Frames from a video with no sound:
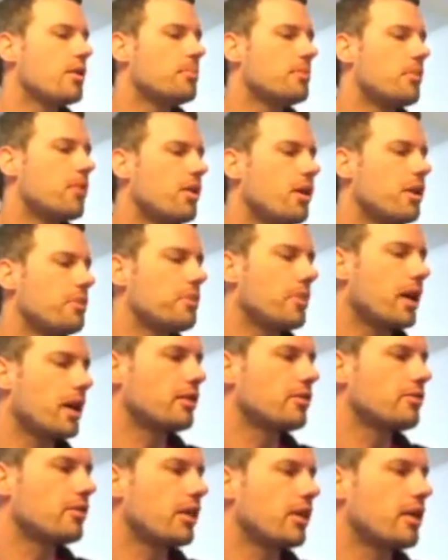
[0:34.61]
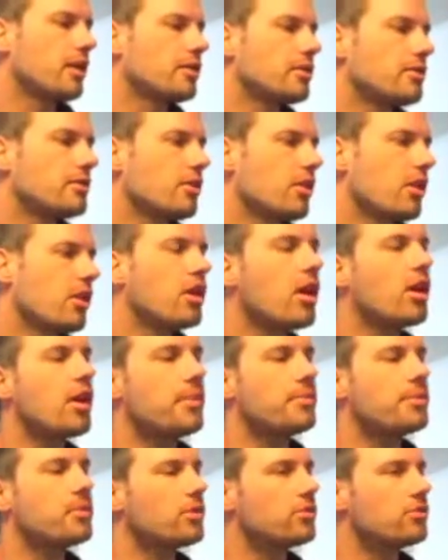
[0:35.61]
my background,
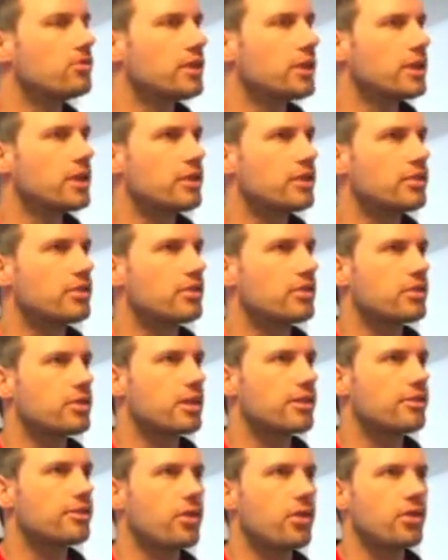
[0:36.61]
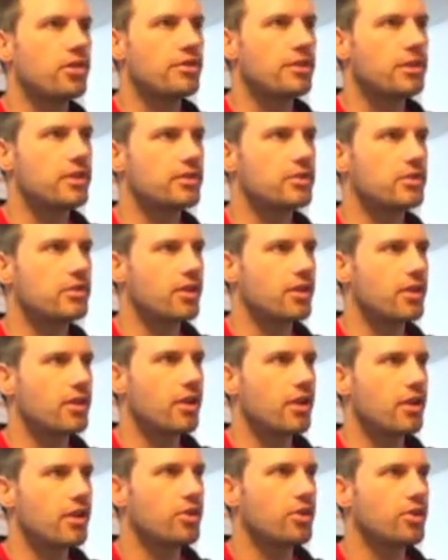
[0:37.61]
I'm not really involved in sort of
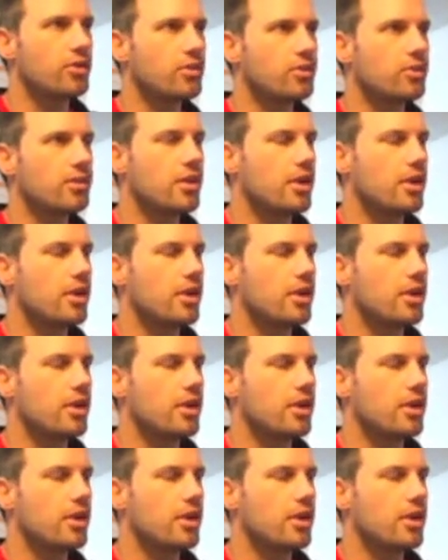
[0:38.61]
the whole